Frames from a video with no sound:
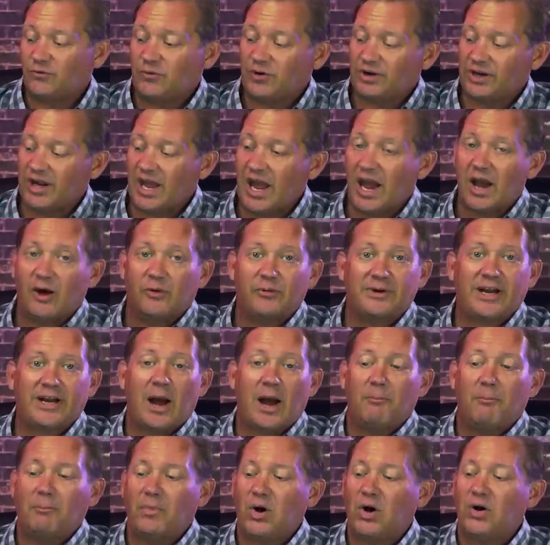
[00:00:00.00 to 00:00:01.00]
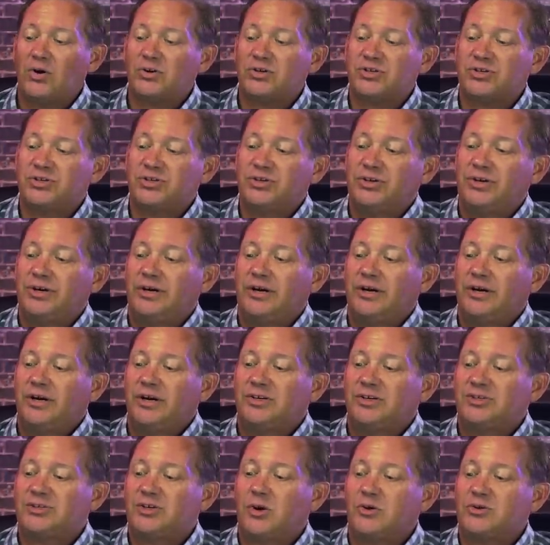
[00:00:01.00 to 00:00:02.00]
Don't forget, we got merch.
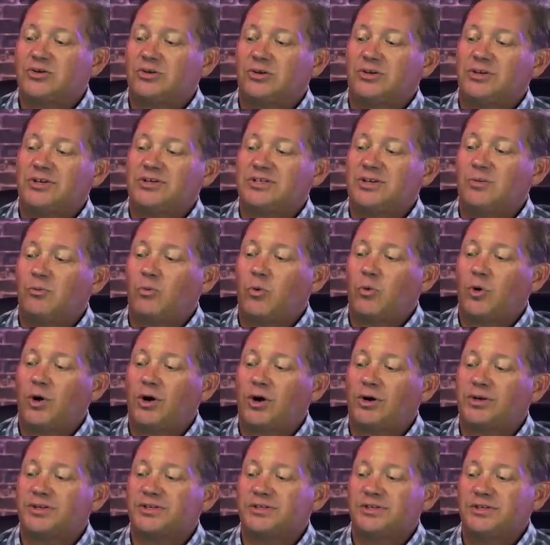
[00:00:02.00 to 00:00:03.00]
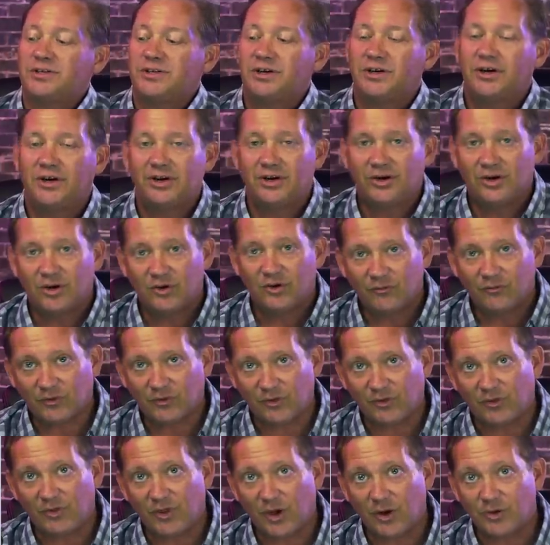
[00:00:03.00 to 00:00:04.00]
Socialism works
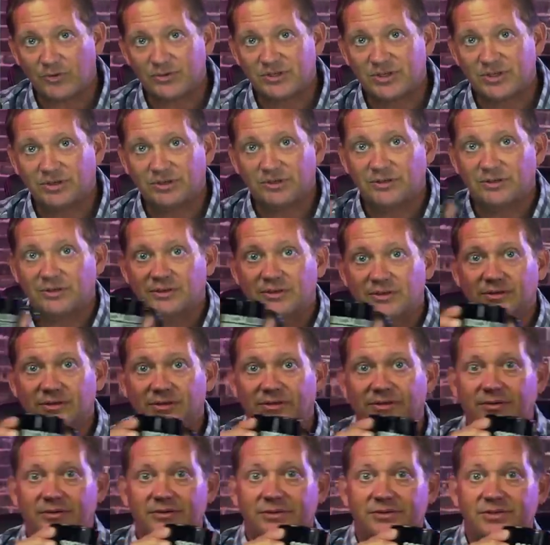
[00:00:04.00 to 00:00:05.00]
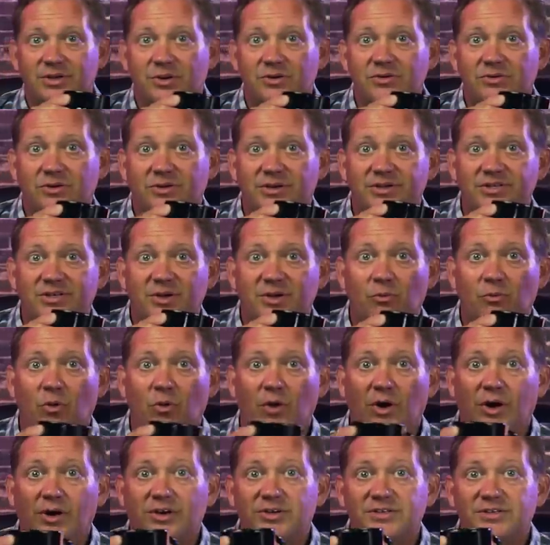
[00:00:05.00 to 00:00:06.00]
for those who Socialism
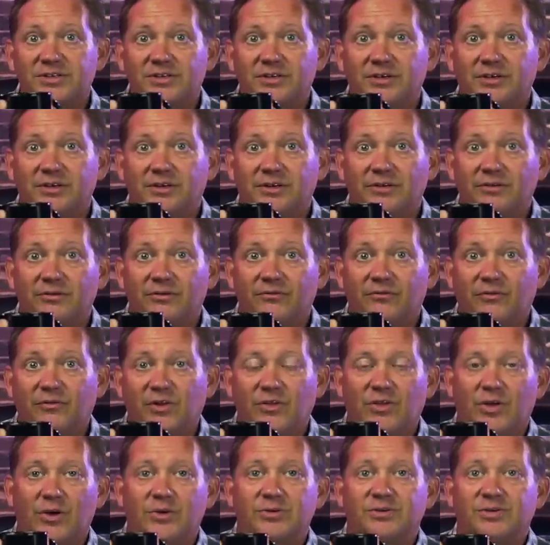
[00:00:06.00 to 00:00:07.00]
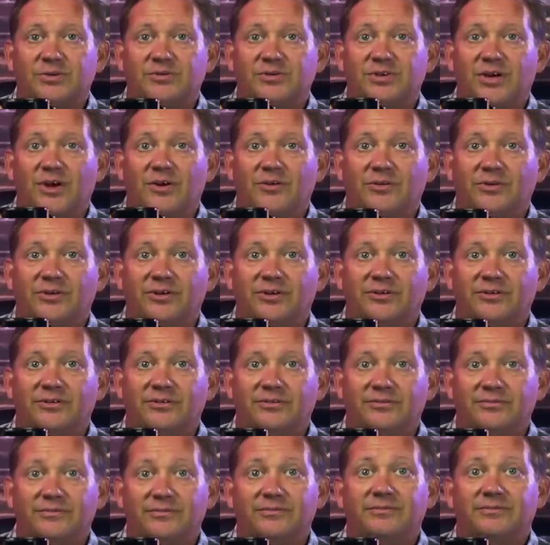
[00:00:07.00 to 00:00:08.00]
works for those who don't.
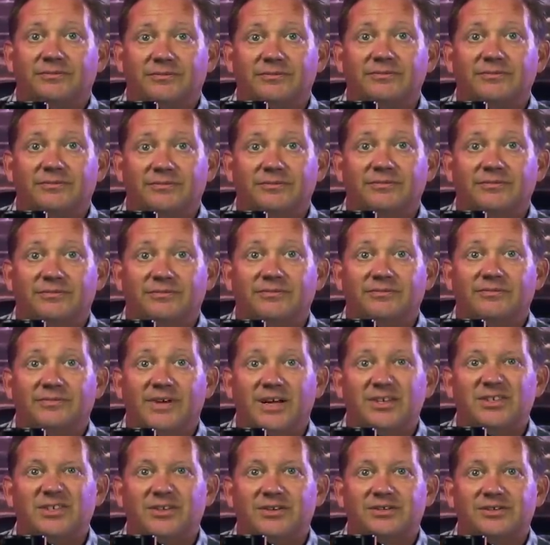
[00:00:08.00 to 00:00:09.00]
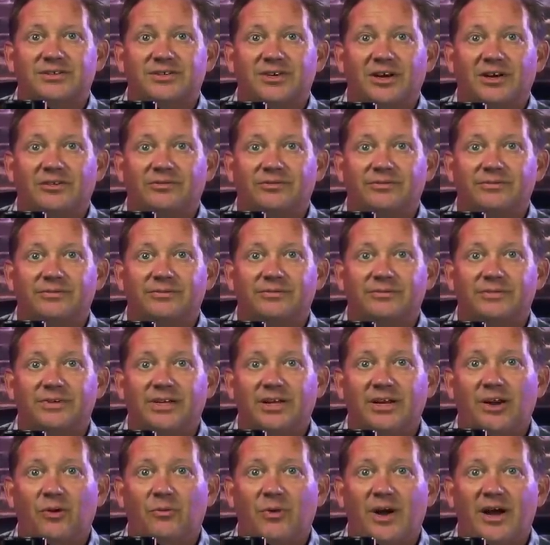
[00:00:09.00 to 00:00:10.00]
That's good stuff.
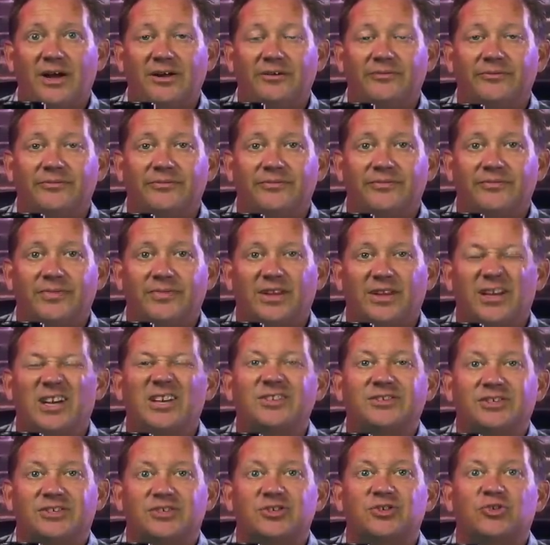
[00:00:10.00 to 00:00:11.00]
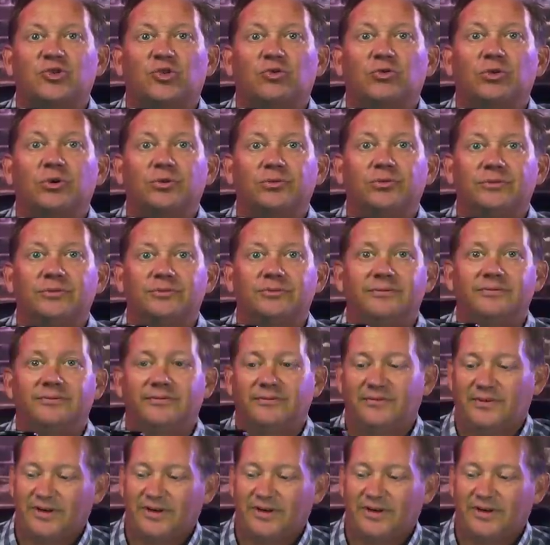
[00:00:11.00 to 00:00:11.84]
You know why? Because it's true.